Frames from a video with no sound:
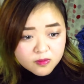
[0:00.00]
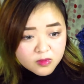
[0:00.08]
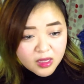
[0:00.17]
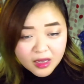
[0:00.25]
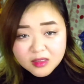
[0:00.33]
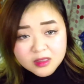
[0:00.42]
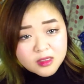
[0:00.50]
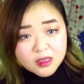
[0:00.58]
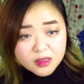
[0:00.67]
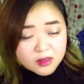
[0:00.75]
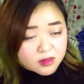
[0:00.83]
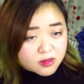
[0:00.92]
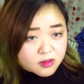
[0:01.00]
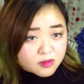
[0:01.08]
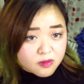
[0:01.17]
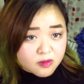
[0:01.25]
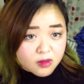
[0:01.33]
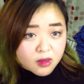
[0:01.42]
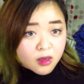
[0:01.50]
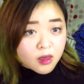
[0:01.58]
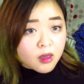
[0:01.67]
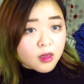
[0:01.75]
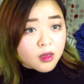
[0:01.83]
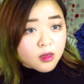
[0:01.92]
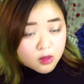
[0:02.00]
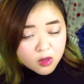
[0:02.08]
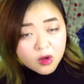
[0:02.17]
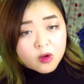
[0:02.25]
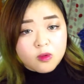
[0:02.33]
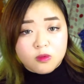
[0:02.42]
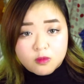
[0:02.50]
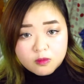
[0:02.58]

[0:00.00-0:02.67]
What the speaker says: essays, and you know